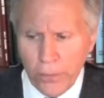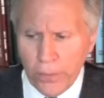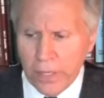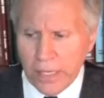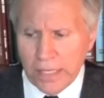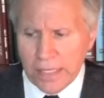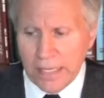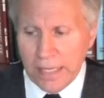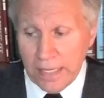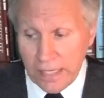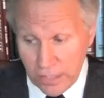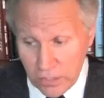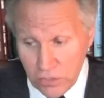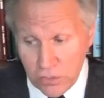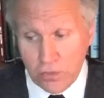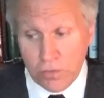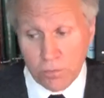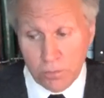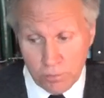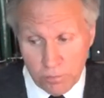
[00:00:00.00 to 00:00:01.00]
it
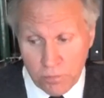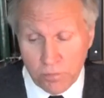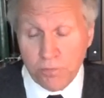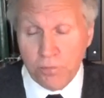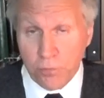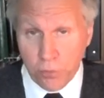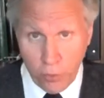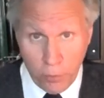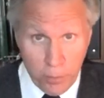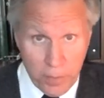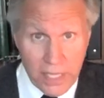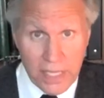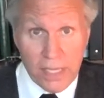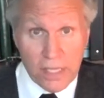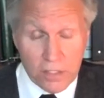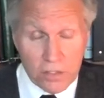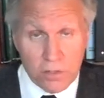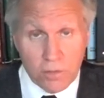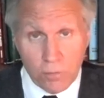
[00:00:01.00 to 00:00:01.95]
is, for me,